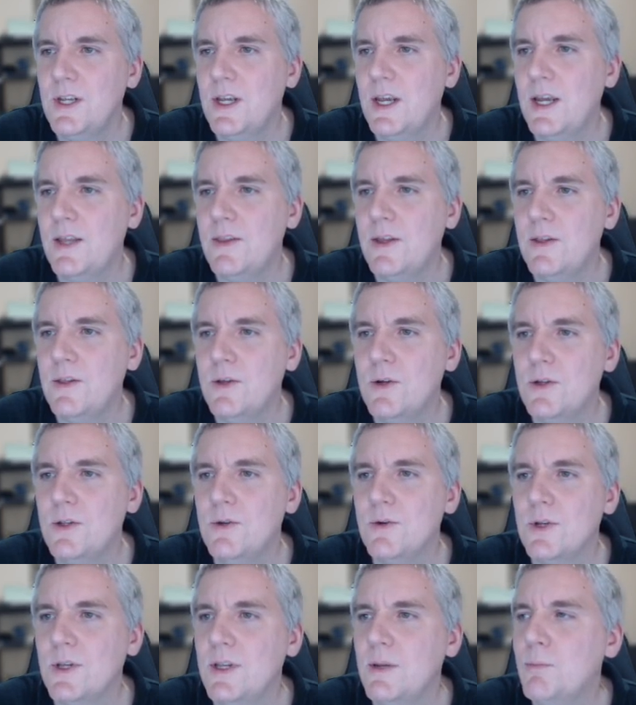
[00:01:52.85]
and then you
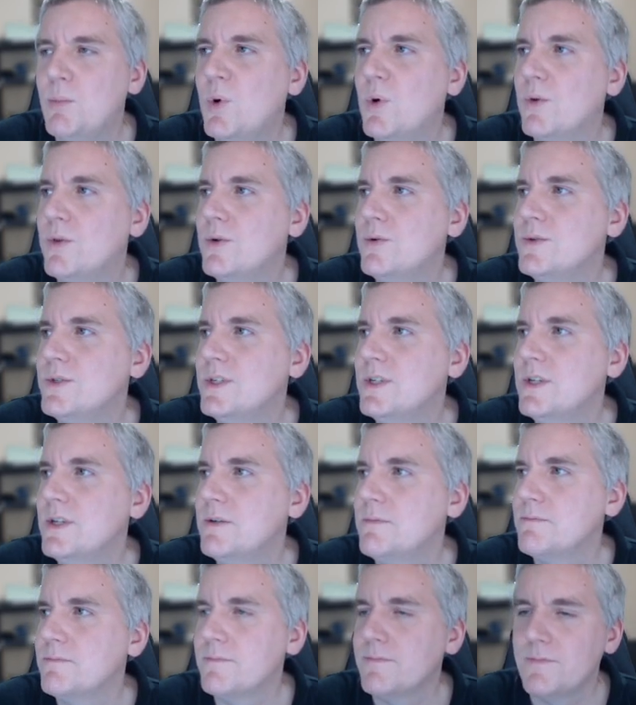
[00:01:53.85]
could import those
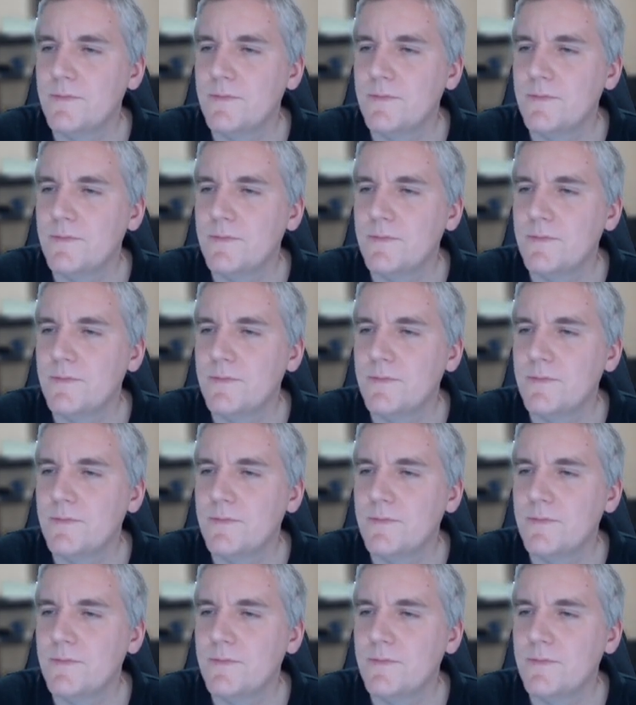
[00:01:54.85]
in.